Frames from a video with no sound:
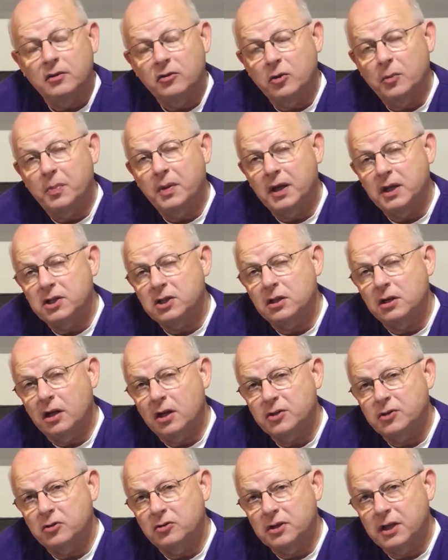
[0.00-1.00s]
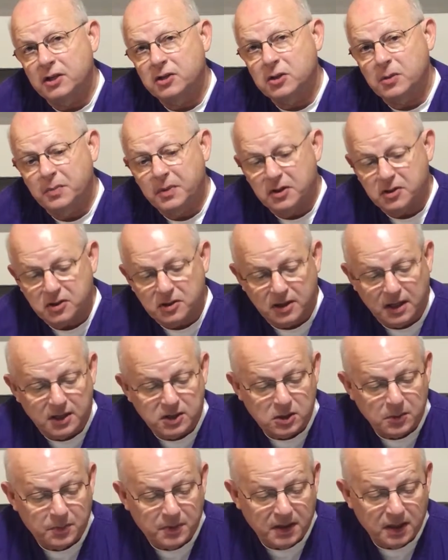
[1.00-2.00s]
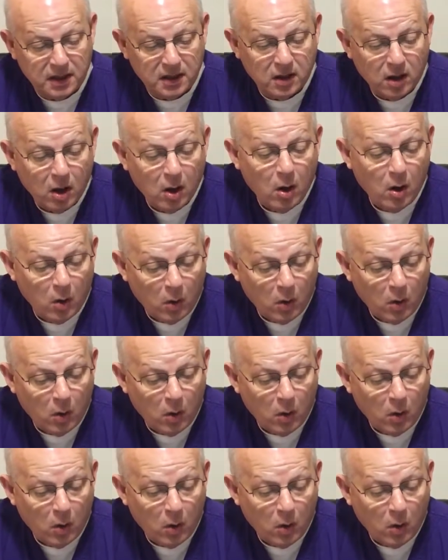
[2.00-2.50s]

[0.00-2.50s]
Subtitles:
the patient also takes a benzodiazepine,